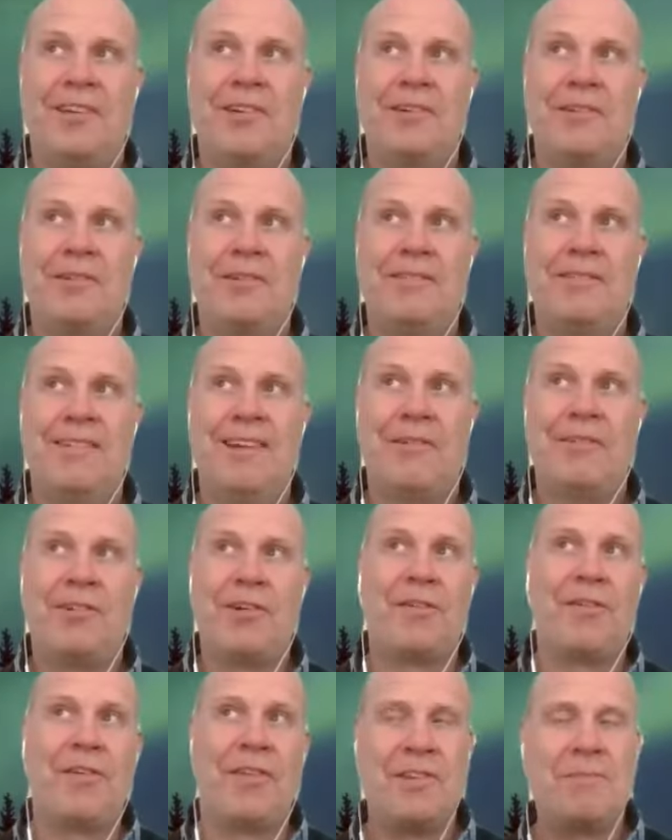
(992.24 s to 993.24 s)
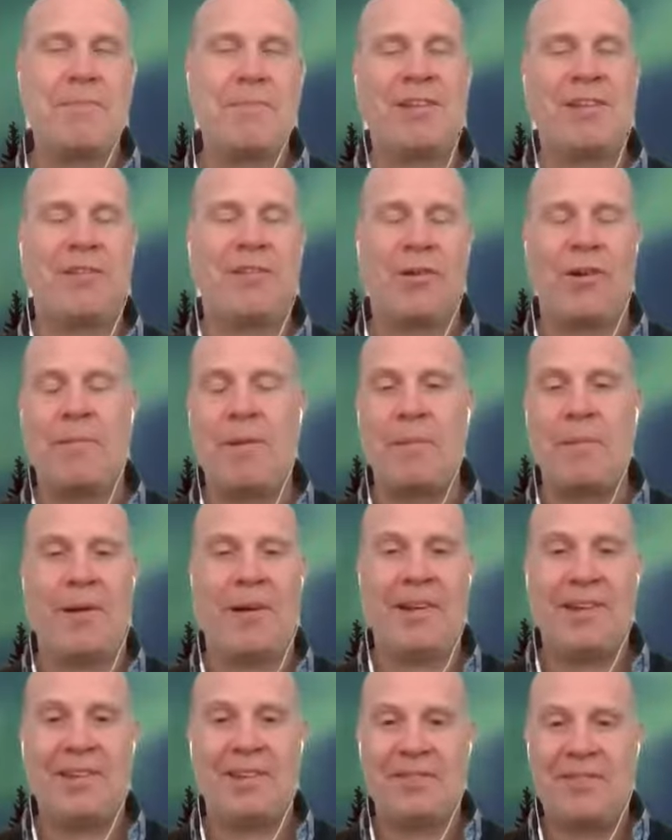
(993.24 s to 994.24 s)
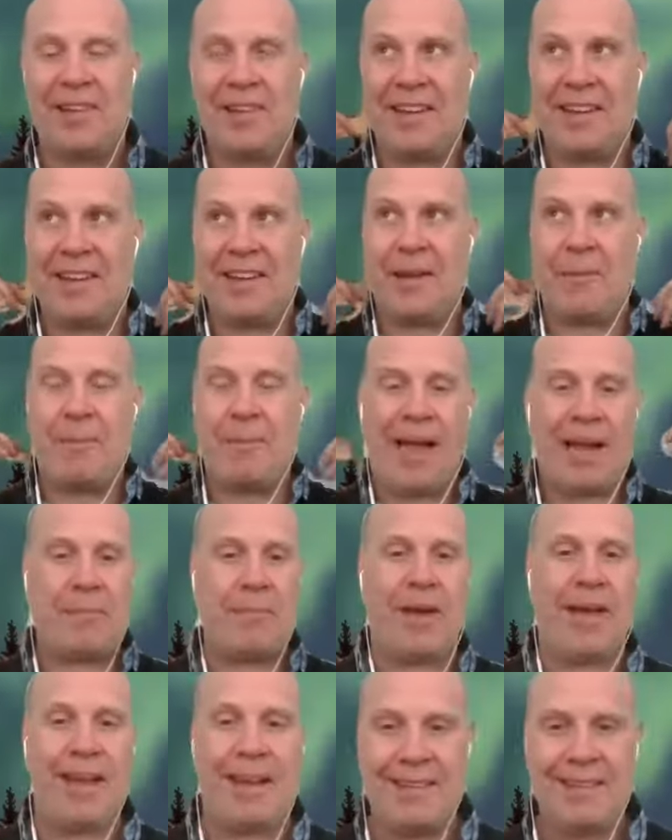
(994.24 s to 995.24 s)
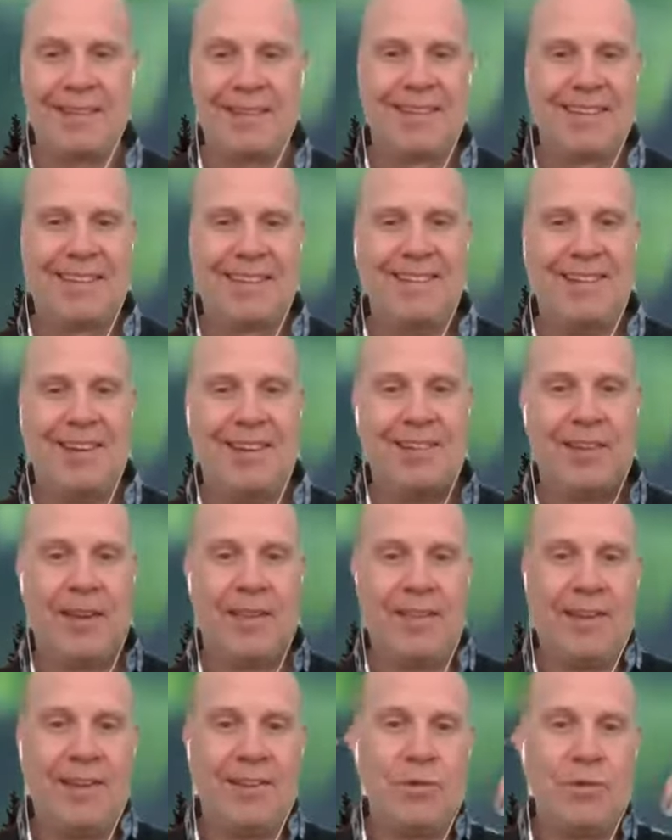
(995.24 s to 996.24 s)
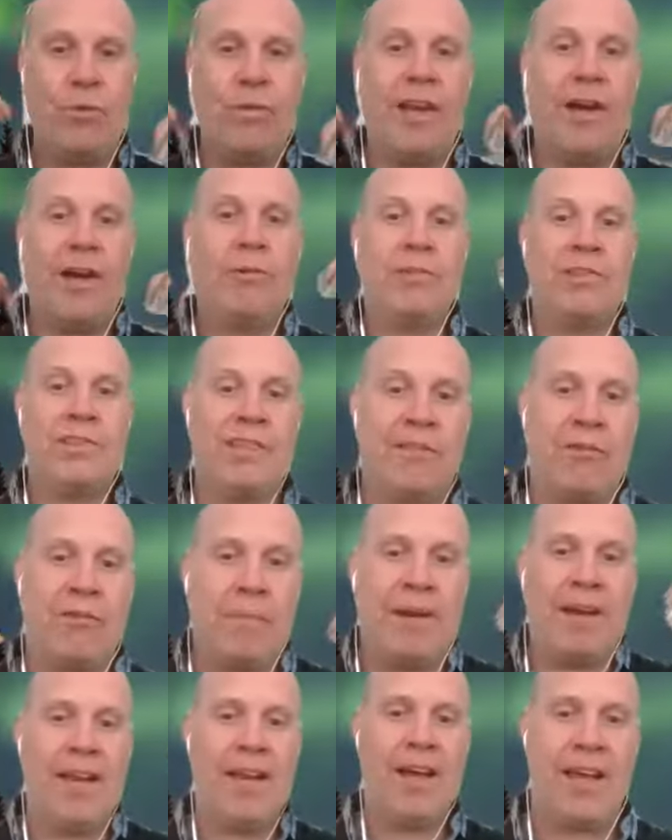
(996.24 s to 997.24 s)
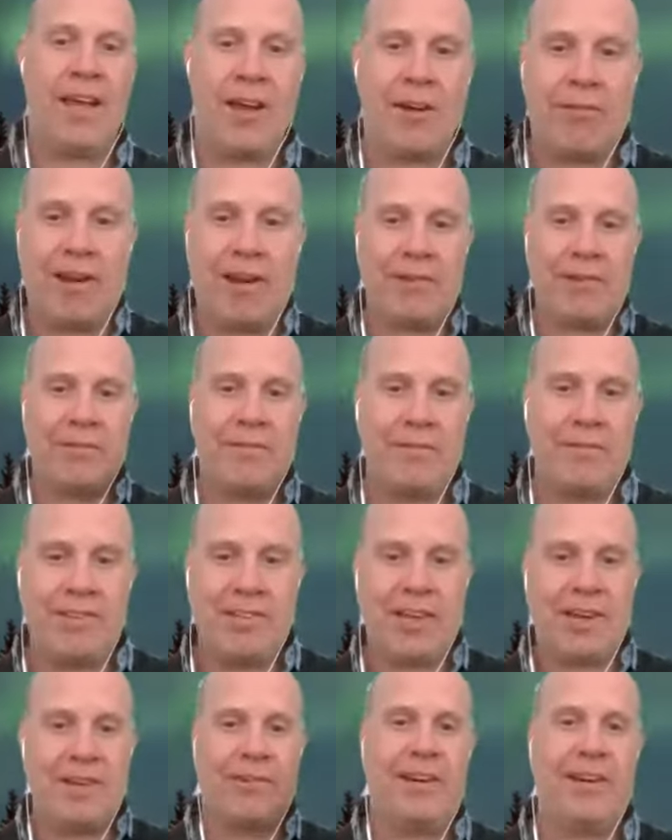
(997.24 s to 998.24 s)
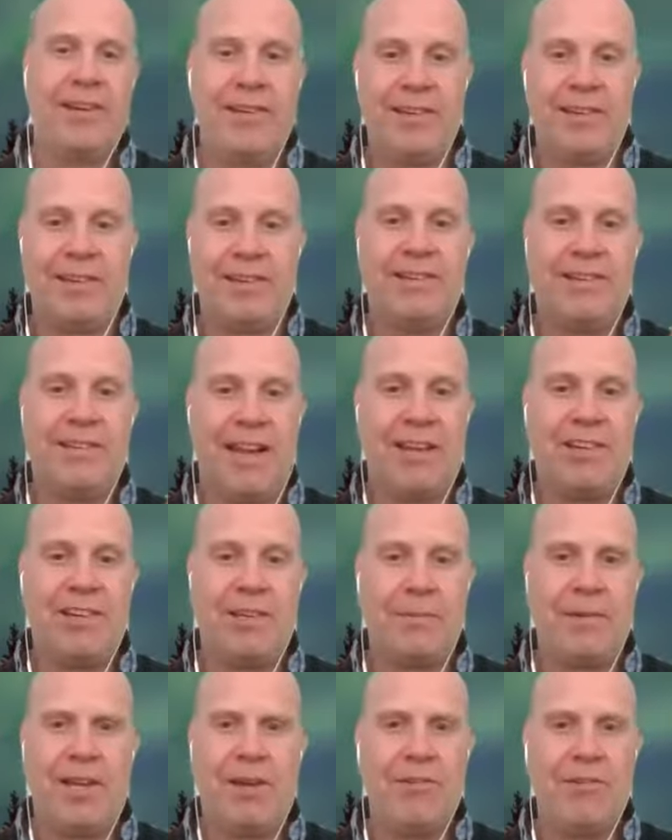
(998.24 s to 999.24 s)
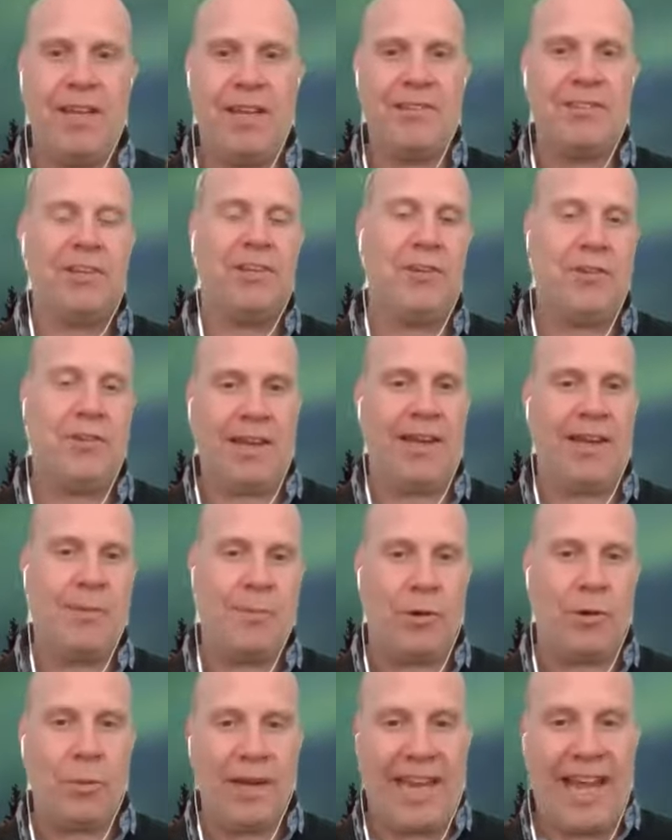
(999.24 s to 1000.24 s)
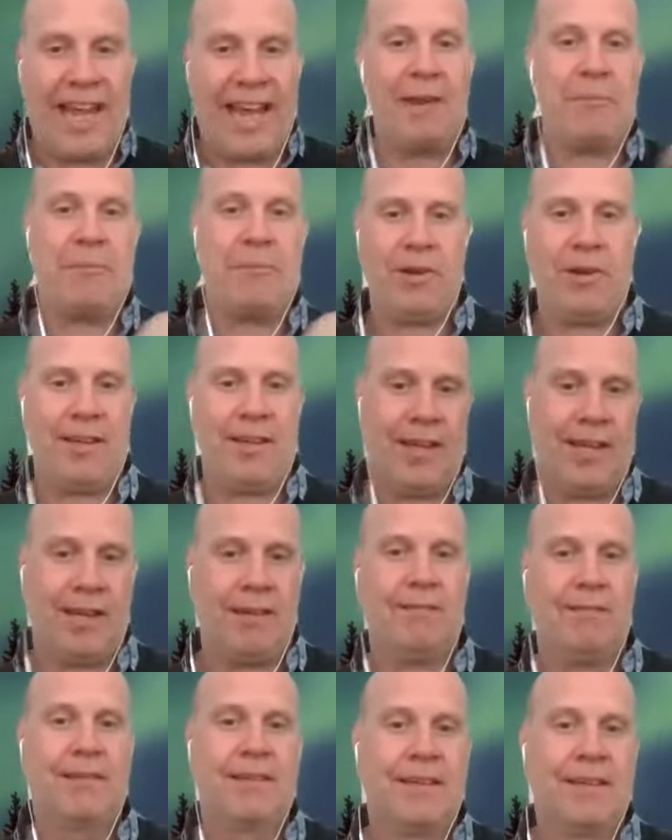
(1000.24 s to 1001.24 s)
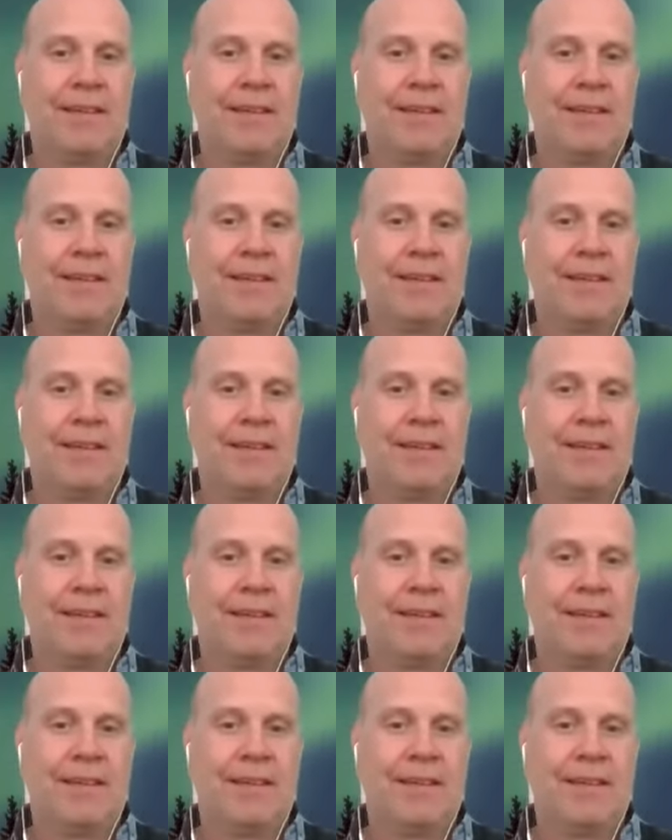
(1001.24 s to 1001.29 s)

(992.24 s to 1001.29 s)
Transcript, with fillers: cool. I've got, I've got this metaphor in my mind of like a, a backpack and it's like there's all the old stuff we've been lugging around for generations and actually we don't need to do that anymore we can put it down